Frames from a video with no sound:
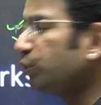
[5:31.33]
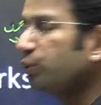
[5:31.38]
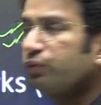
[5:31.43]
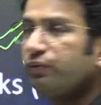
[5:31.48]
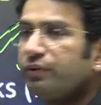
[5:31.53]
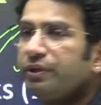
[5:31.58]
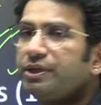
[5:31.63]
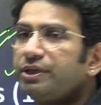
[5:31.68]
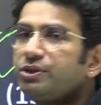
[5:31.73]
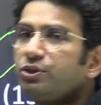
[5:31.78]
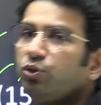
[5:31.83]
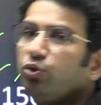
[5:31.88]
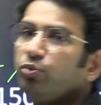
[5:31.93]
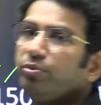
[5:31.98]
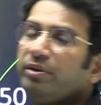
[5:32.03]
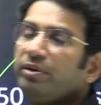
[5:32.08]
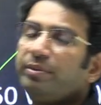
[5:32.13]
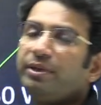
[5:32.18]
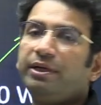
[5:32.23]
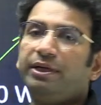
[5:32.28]
words you
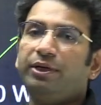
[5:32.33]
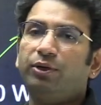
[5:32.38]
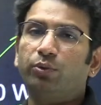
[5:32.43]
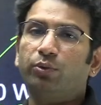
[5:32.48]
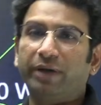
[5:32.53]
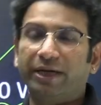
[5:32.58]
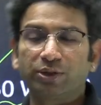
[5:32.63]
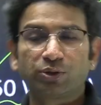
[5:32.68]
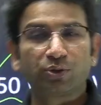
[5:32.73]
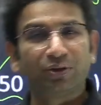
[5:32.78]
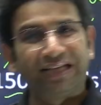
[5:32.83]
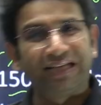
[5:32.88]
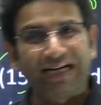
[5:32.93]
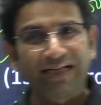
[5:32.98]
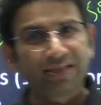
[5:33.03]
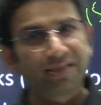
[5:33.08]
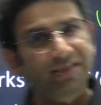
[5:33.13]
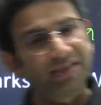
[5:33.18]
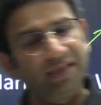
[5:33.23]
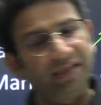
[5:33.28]
people need to write. So that
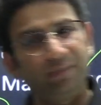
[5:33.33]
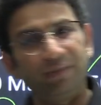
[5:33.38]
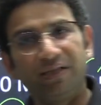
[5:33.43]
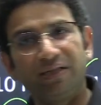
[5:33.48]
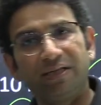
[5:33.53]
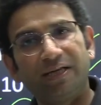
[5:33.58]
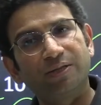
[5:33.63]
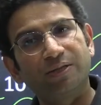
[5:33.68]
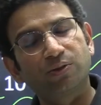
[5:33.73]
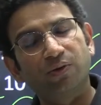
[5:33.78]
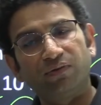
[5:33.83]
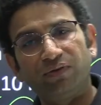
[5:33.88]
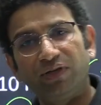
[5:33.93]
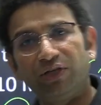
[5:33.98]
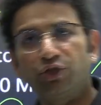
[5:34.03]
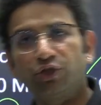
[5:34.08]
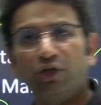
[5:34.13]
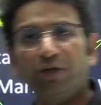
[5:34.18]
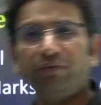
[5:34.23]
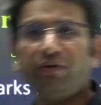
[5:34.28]
is same in case of
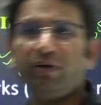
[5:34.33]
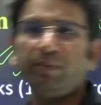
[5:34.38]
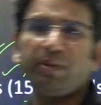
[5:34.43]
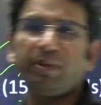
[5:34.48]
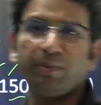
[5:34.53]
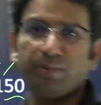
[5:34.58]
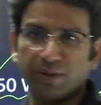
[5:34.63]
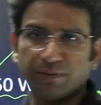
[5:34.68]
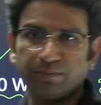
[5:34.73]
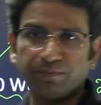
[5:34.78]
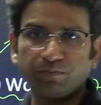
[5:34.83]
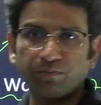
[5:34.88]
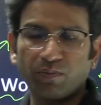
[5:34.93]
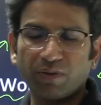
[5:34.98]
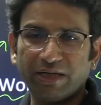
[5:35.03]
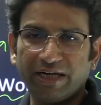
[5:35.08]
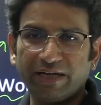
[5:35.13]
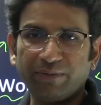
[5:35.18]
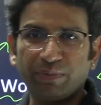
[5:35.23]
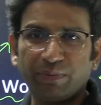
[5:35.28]
each and every paper,
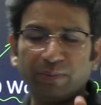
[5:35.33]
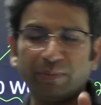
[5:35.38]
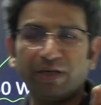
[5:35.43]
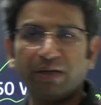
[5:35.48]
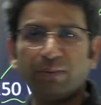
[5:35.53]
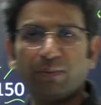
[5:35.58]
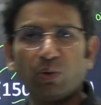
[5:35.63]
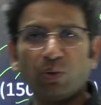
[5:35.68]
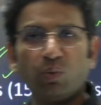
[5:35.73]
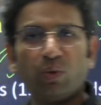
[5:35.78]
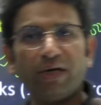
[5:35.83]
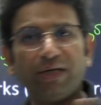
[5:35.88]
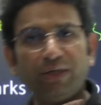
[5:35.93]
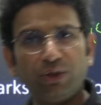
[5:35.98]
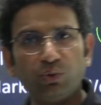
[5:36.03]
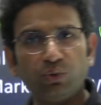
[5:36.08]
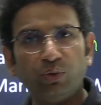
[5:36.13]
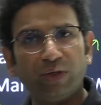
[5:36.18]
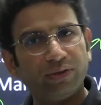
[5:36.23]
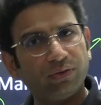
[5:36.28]
like paper number 1,
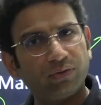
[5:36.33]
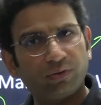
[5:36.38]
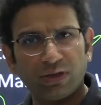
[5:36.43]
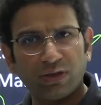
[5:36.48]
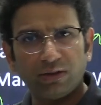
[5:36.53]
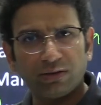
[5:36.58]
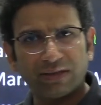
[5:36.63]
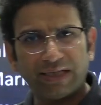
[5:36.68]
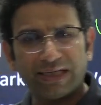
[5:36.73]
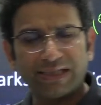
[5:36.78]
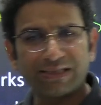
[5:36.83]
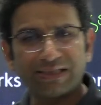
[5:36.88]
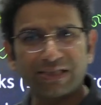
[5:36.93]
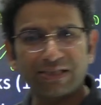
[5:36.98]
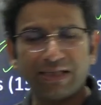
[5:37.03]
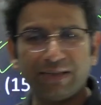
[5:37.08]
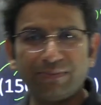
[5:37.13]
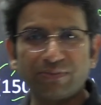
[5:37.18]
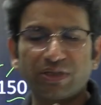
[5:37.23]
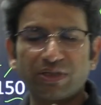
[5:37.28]
2 and 3, that is the
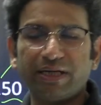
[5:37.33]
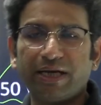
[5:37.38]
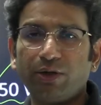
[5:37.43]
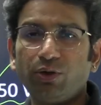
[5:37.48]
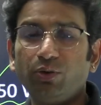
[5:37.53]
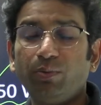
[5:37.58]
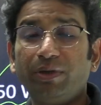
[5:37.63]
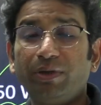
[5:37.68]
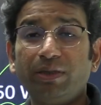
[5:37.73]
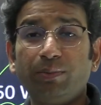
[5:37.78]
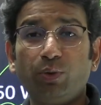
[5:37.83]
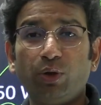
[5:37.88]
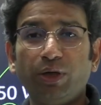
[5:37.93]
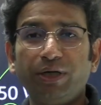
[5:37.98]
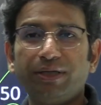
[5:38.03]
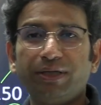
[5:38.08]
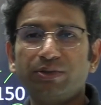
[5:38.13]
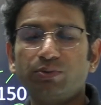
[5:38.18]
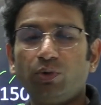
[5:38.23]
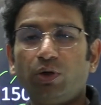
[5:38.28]
same scenario. But the
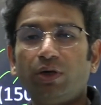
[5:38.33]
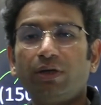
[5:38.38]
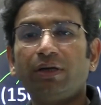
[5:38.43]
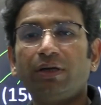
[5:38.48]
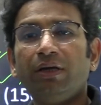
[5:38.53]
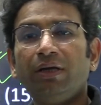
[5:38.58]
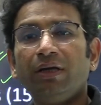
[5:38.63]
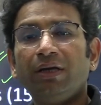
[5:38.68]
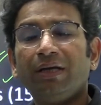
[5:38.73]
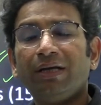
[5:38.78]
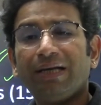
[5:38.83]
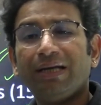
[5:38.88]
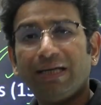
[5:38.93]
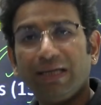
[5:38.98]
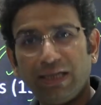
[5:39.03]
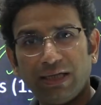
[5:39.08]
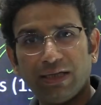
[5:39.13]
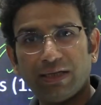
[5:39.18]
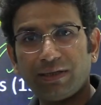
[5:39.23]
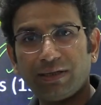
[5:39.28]
point is what,
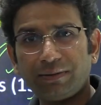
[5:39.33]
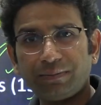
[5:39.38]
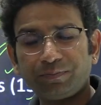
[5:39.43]
here,